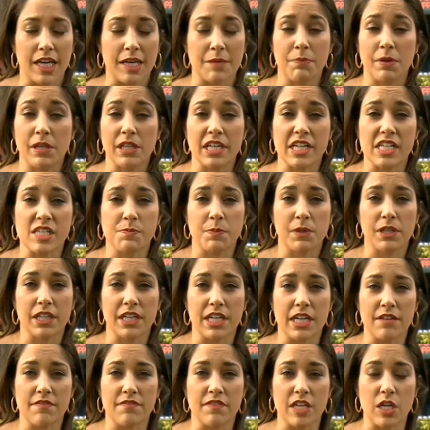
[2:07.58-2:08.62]
And police
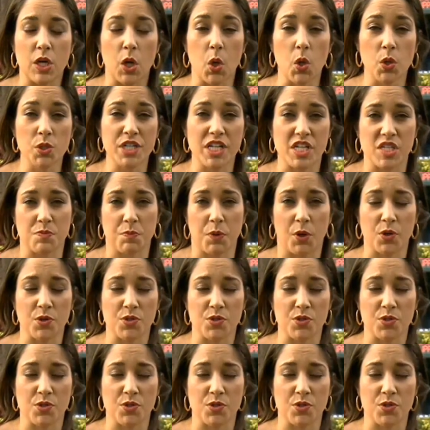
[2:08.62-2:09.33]
believe the oldest